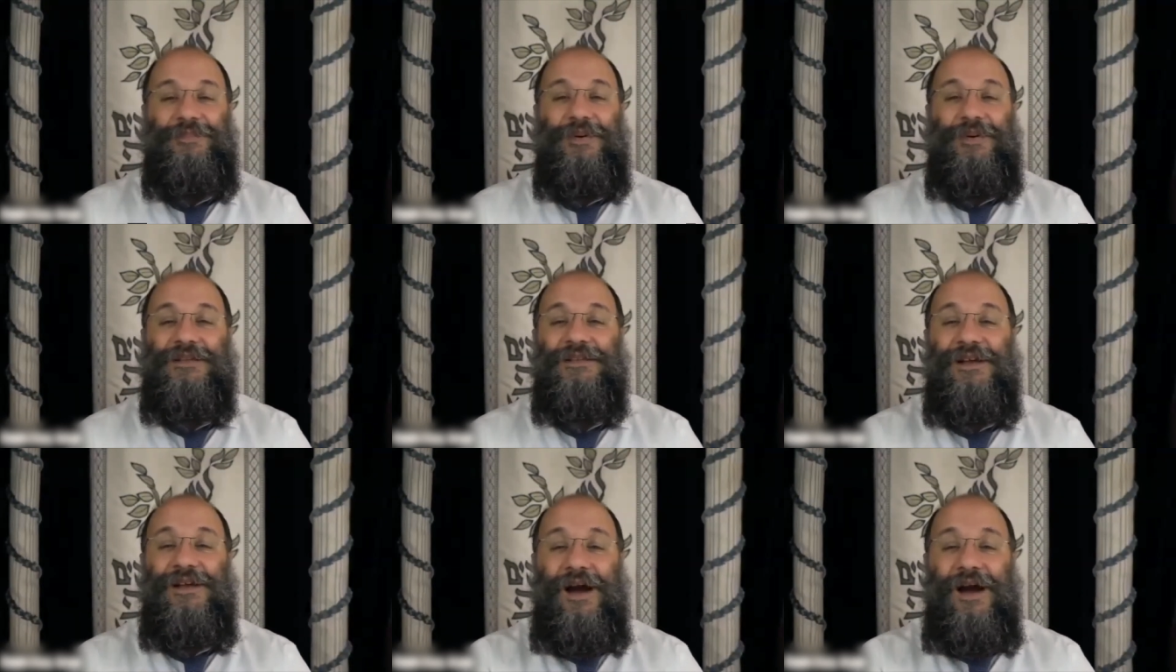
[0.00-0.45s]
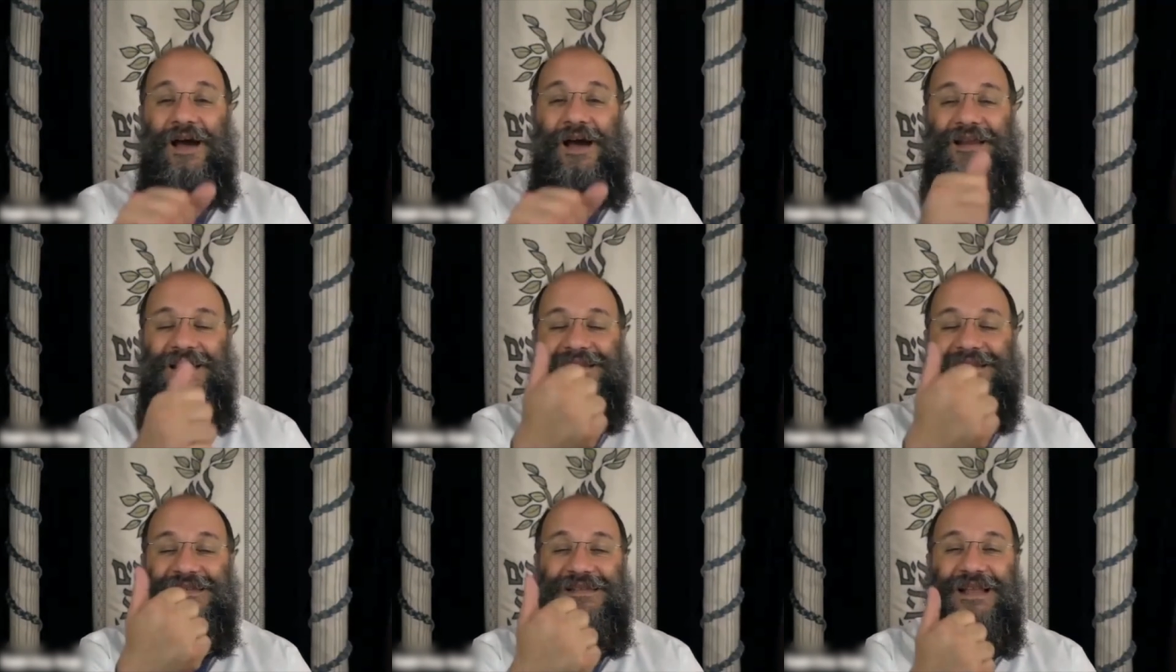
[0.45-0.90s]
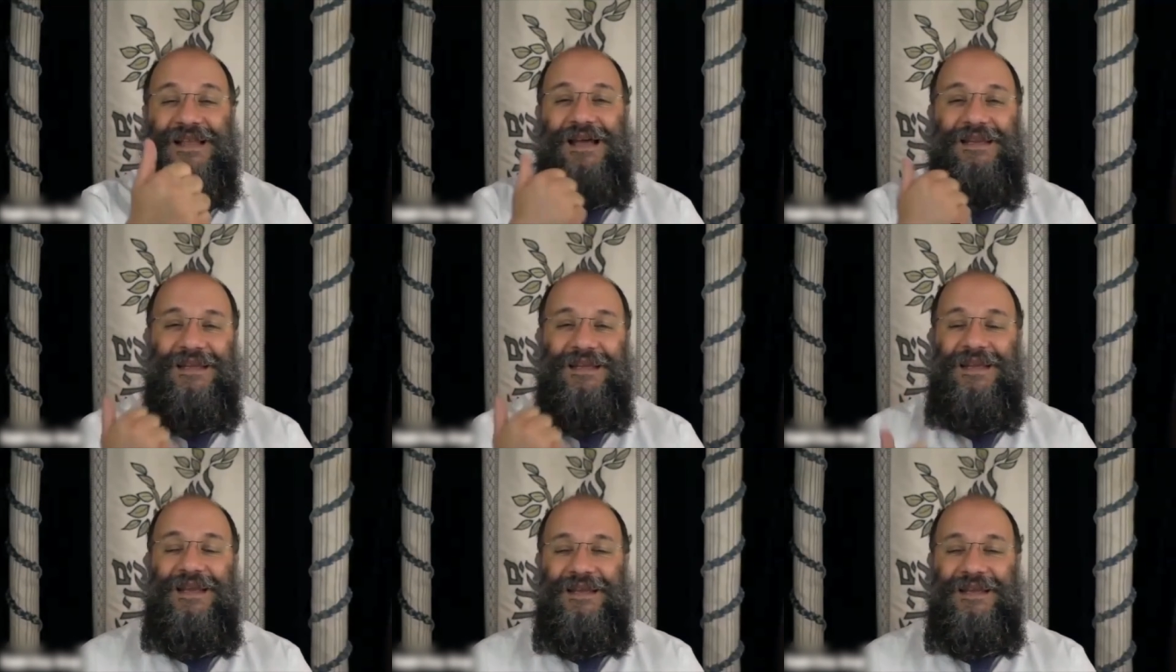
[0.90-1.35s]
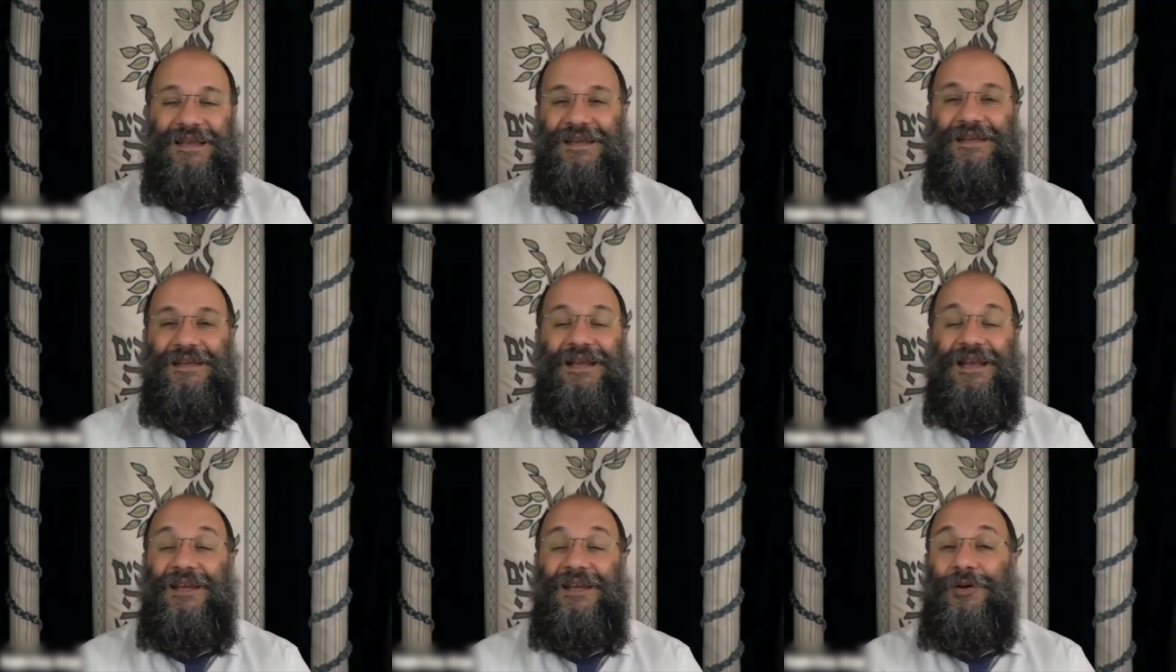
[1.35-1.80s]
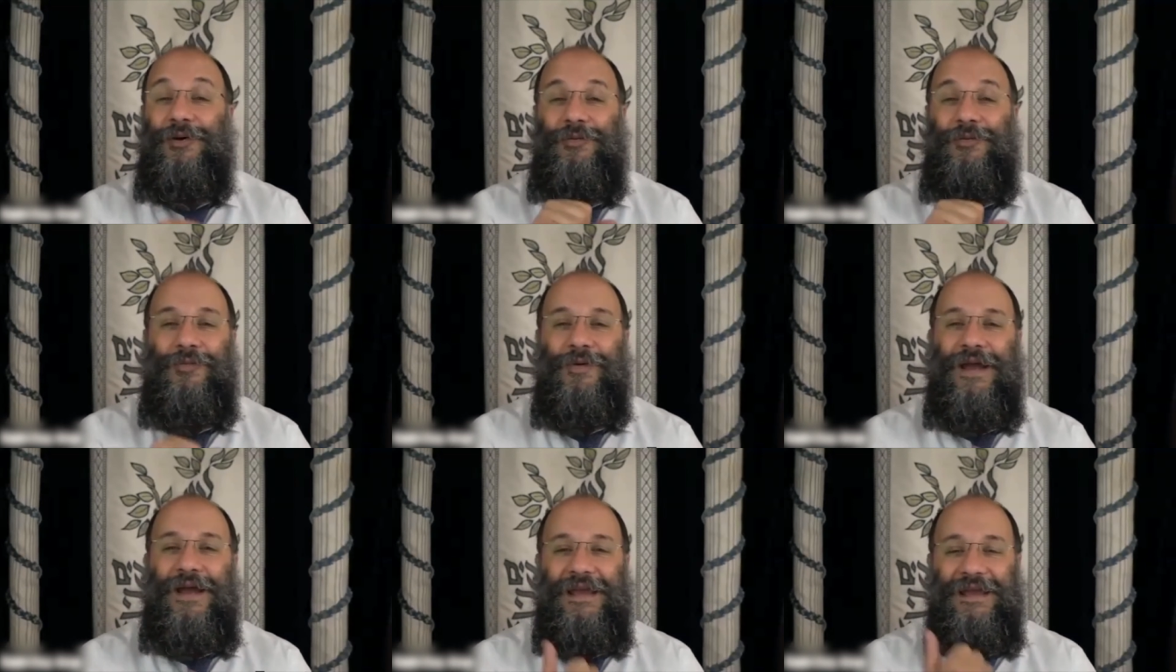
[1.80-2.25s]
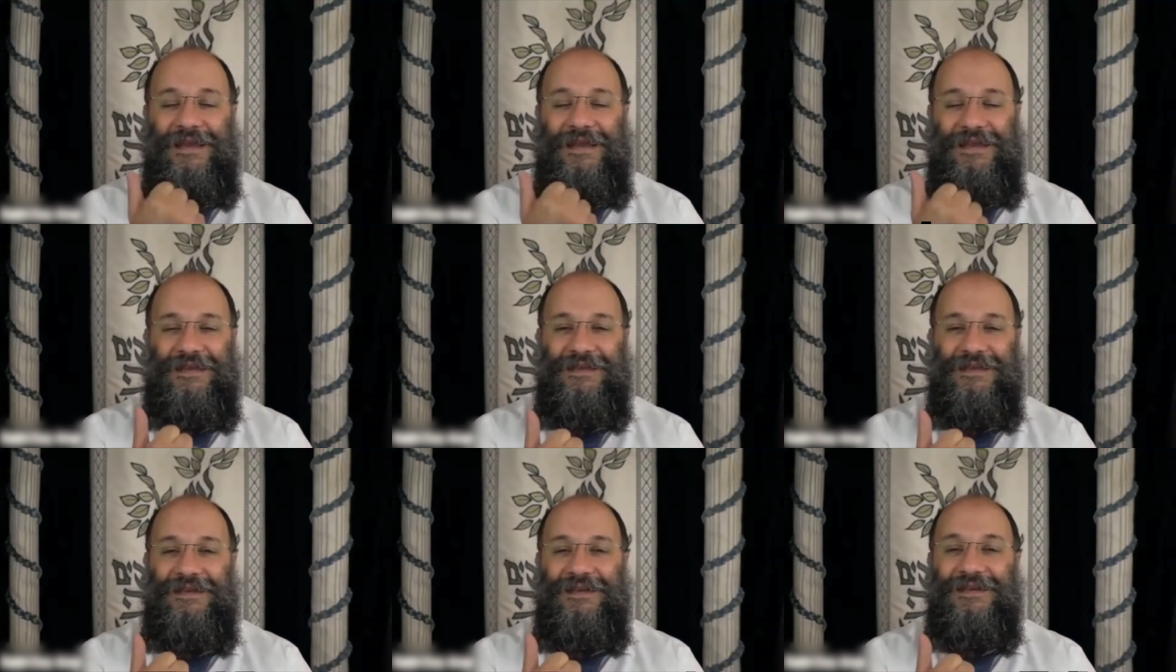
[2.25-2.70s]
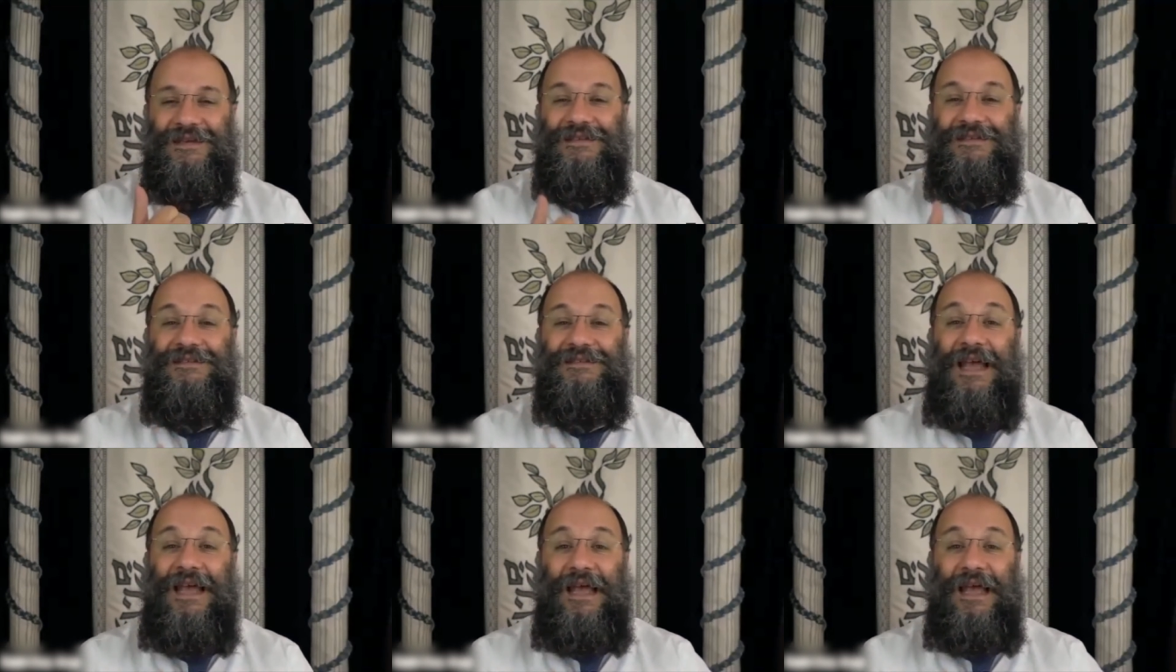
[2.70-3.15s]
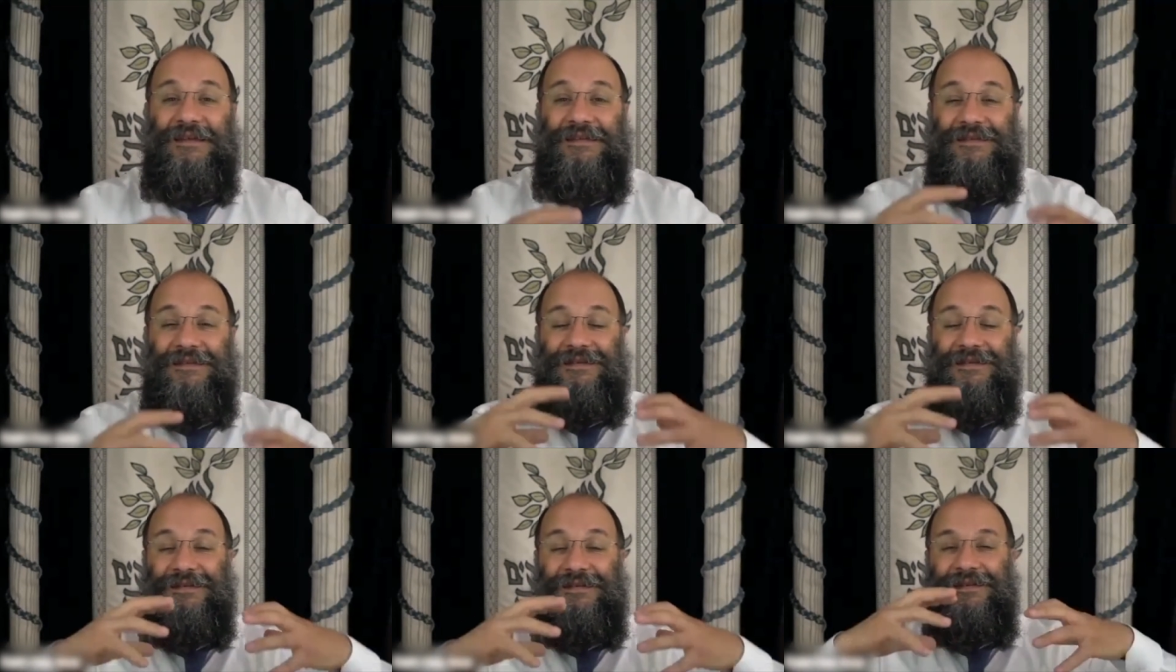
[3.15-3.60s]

But God is not hidden in a way that